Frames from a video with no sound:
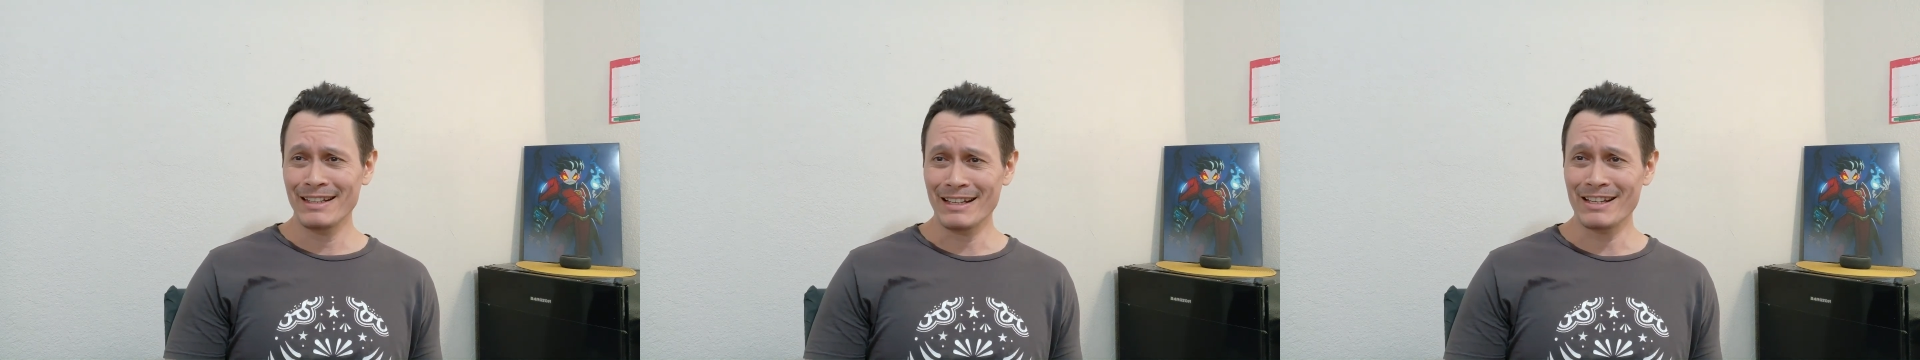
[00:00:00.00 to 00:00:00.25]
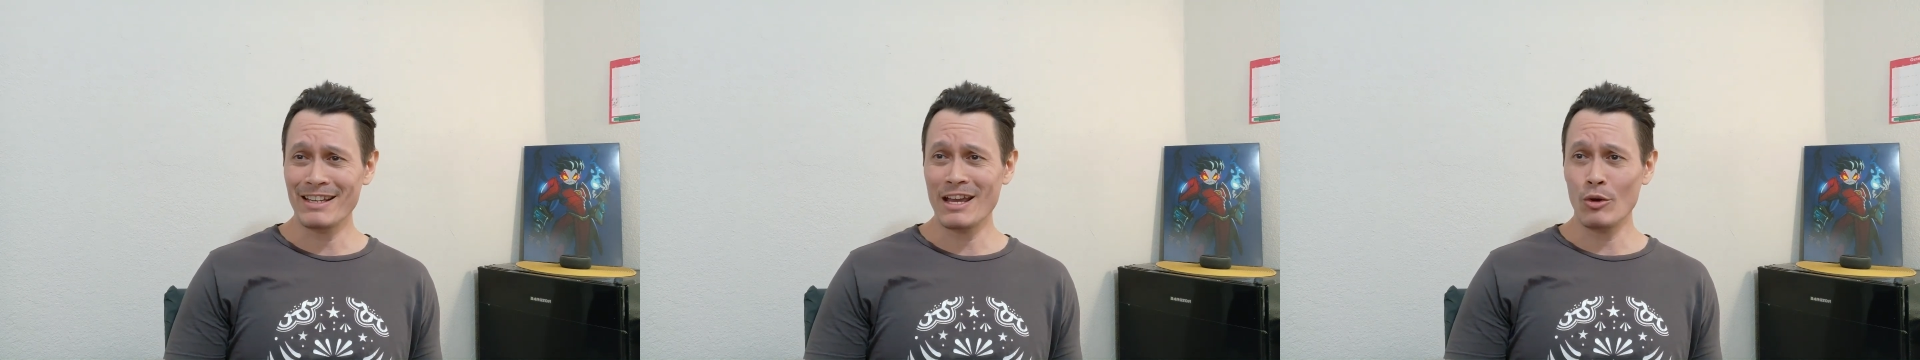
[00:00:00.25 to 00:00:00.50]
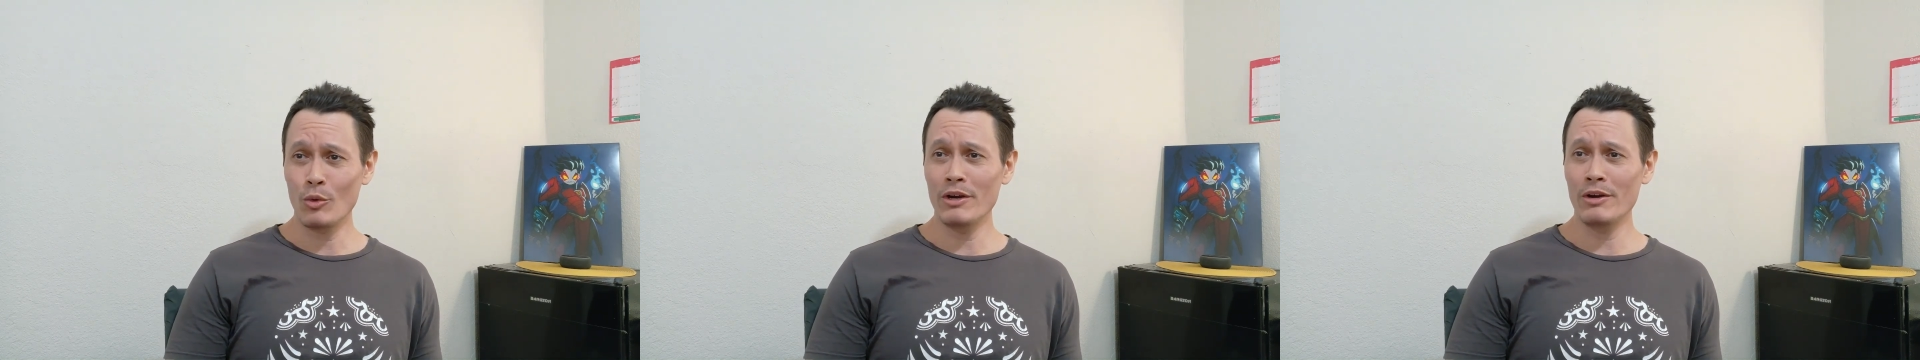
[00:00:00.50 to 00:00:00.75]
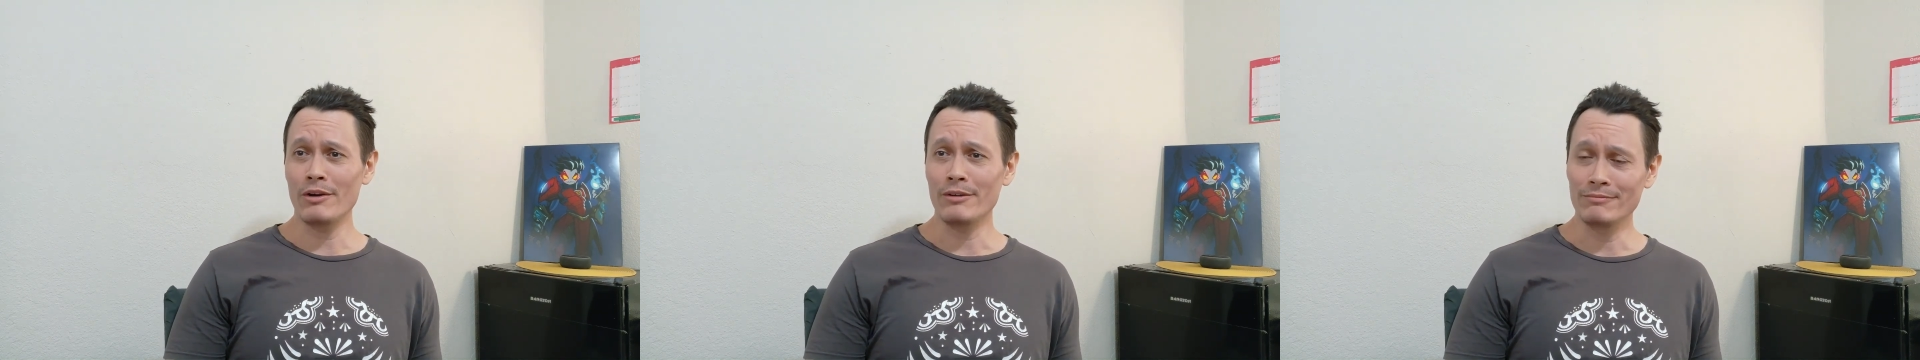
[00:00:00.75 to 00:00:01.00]
it could get
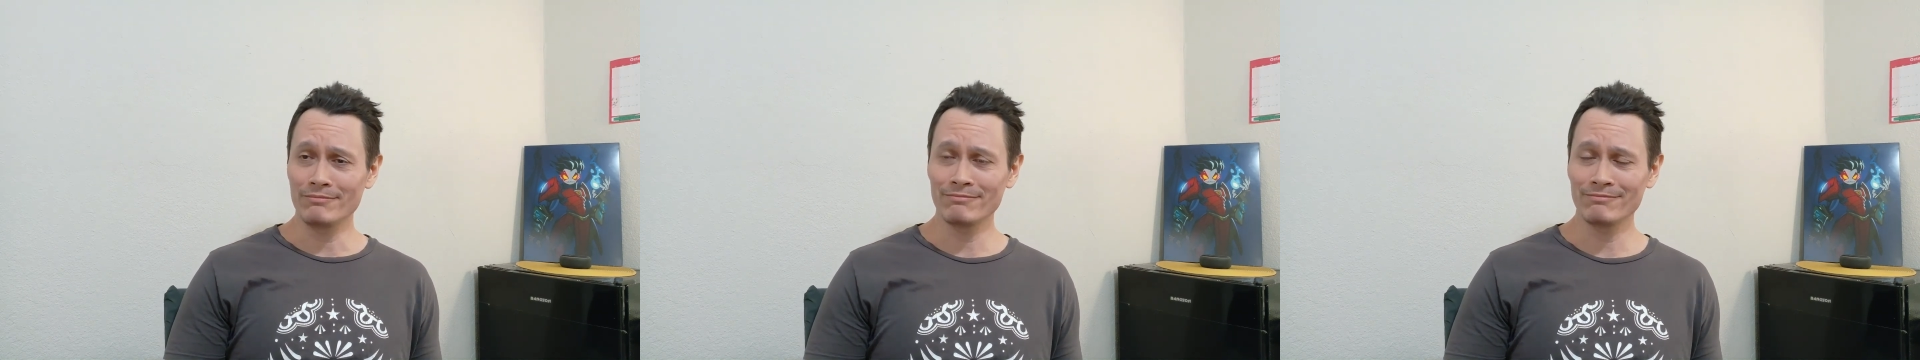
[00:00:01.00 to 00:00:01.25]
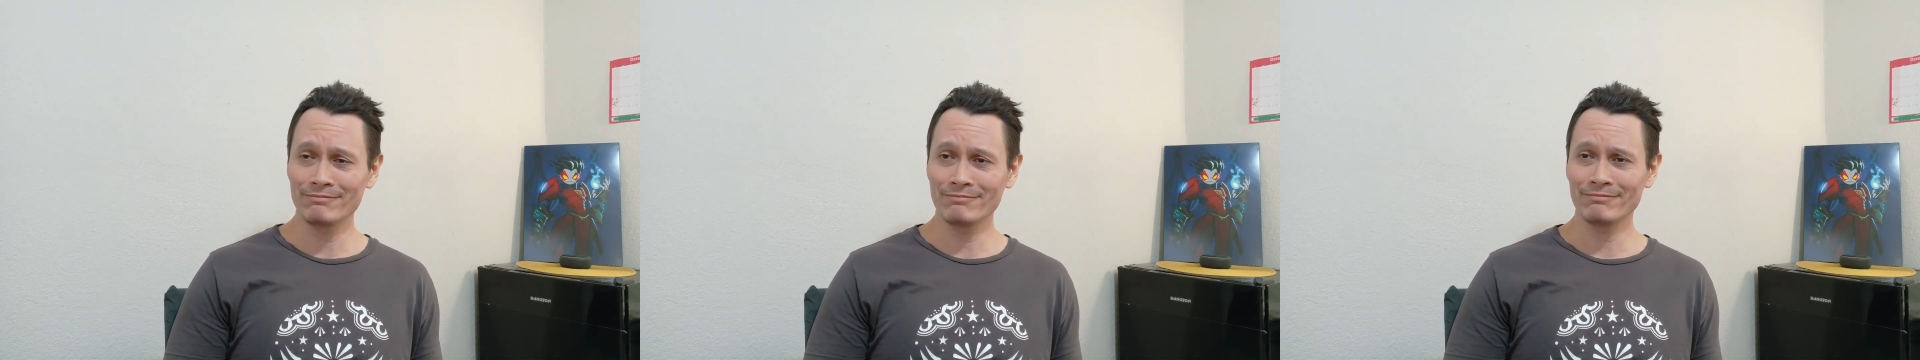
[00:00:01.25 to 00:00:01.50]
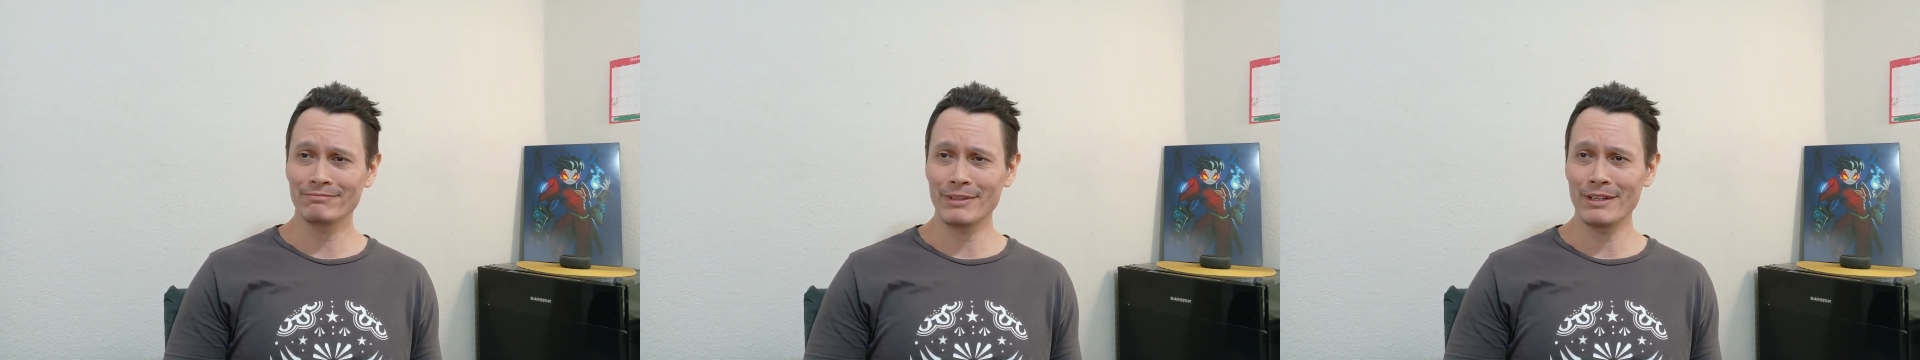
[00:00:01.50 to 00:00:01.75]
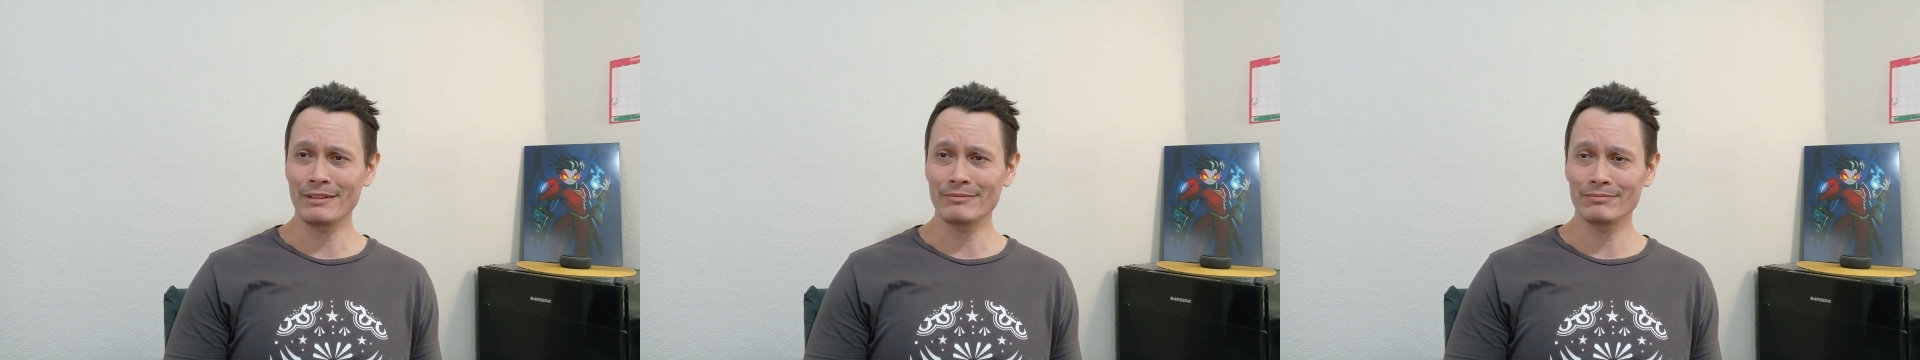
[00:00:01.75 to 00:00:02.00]
weird. But